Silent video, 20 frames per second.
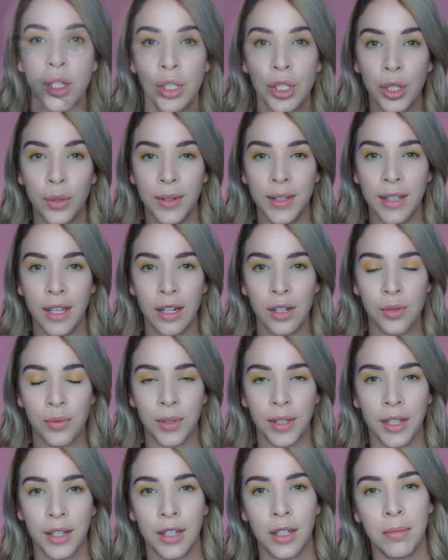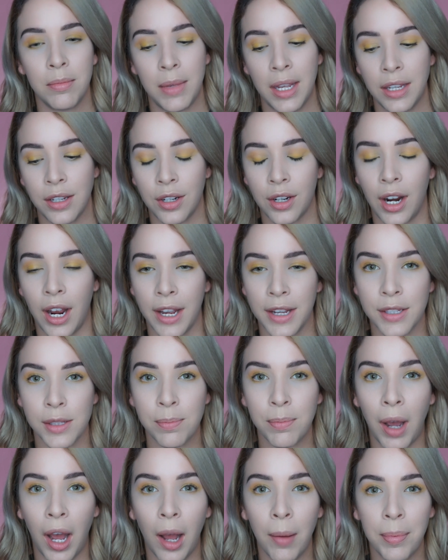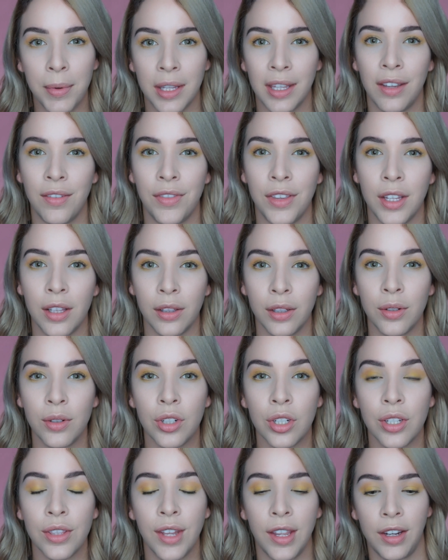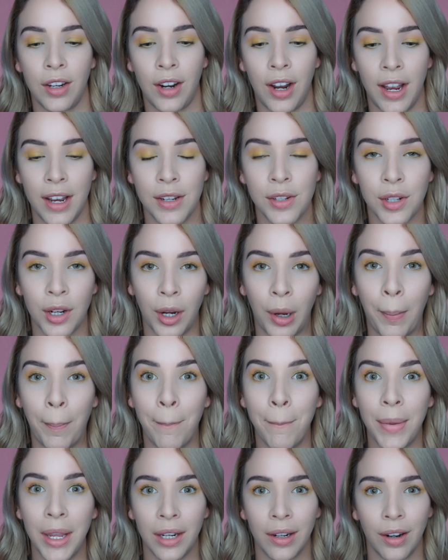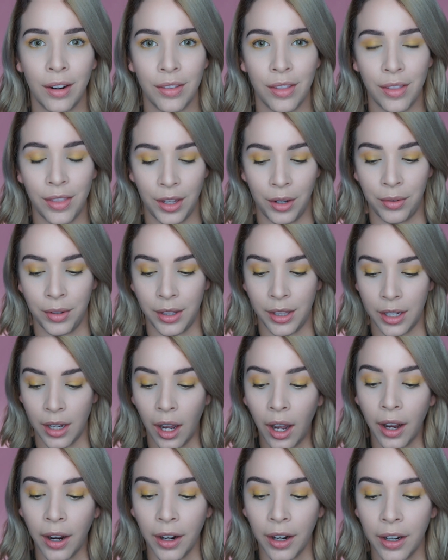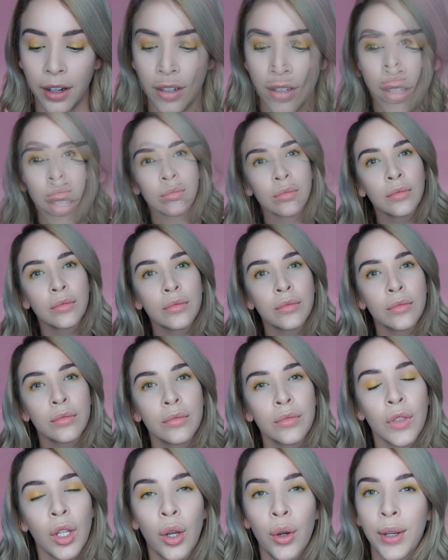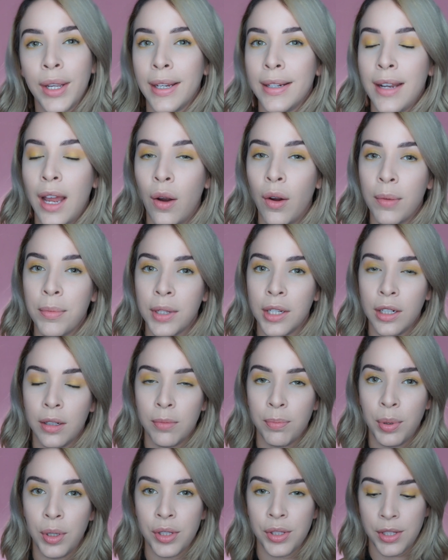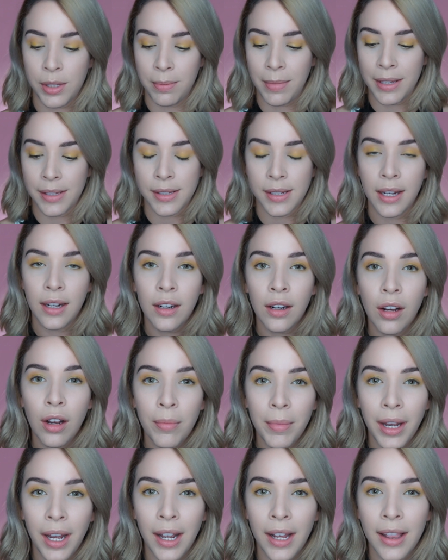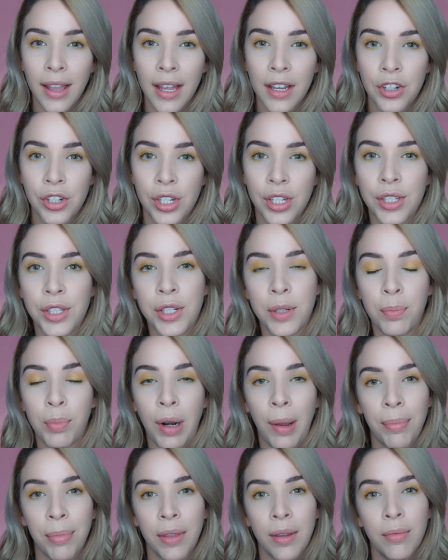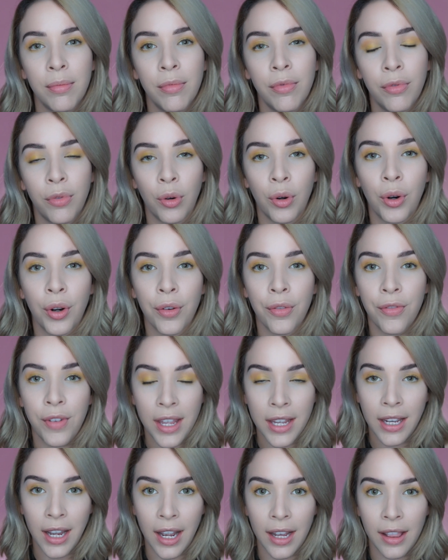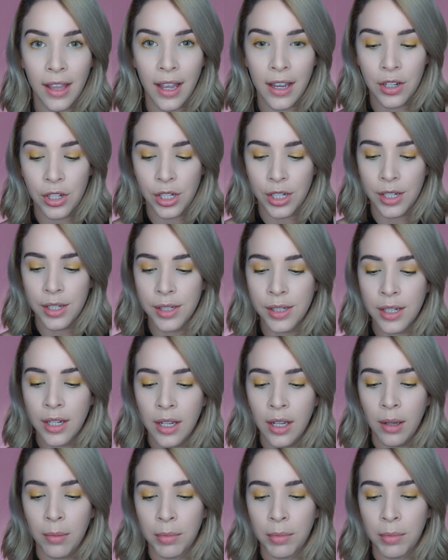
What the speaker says: Doing that is really gonna make your eyes pop and give the illusion that your eyes are bigger than they really are. Okay, now I'm gonna put some mascara on my eyelashes to prep them for fake eyelashes.